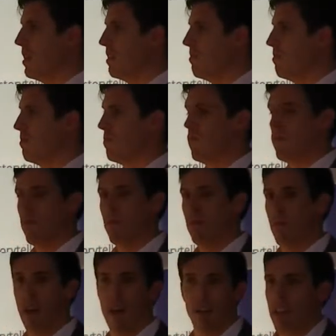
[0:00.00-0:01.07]
and if it's
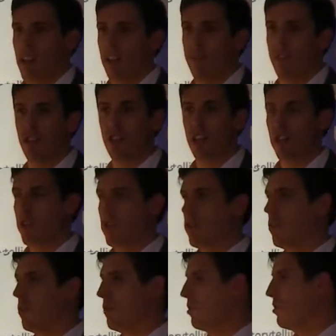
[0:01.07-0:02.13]
digital, if it's connected to
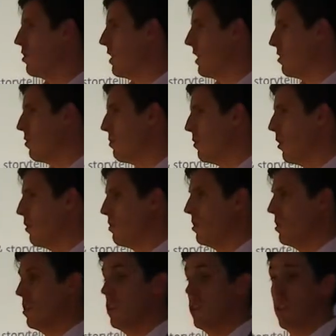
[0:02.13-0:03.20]
processes, it's
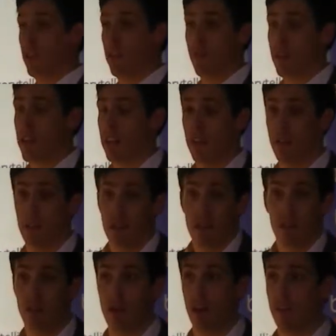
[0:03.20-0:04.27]
connected to content, and
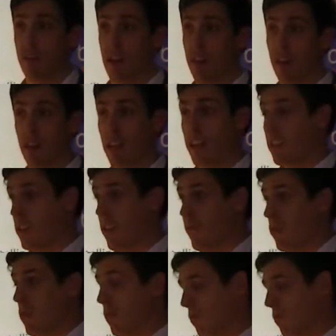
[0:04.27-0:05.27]
it's difficult, then